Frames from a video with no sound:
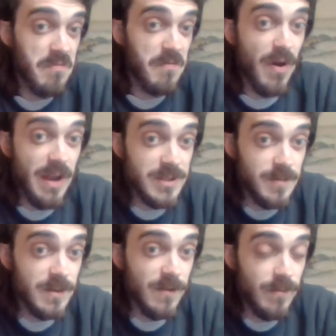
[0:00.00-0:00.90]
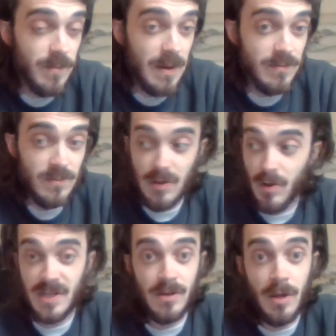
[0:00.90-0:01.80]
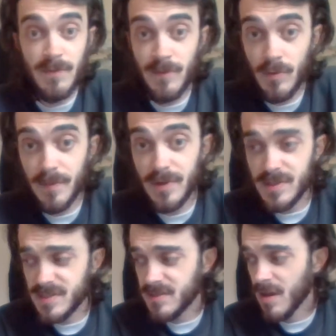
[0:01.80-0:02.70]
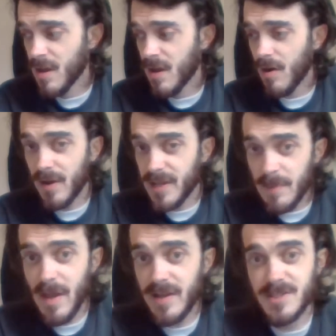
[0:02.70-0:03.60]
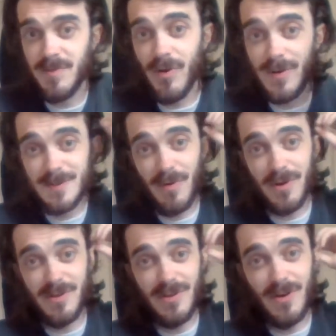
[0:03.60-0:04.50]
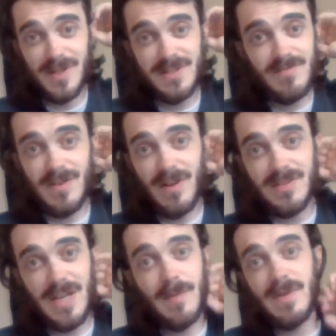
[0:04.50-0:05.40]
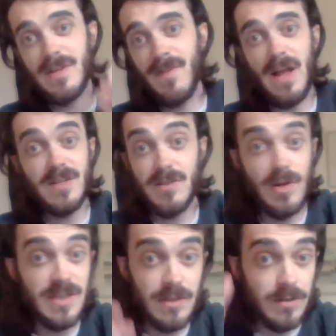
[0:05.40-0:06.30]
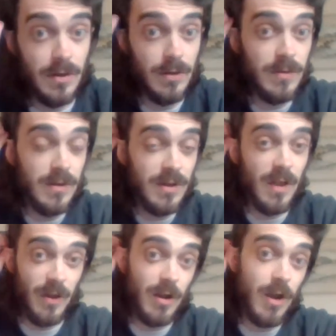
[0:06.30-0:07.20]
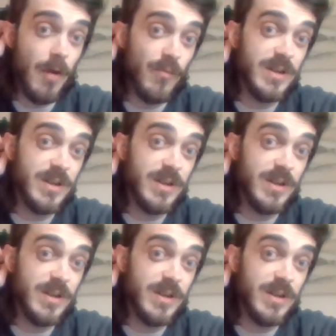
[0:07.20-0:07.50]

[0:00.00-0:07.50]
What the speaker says: find out something new about that I didn't know before, because I keep getting surprised by you guys, telling me facts that I didn't know. And then I go and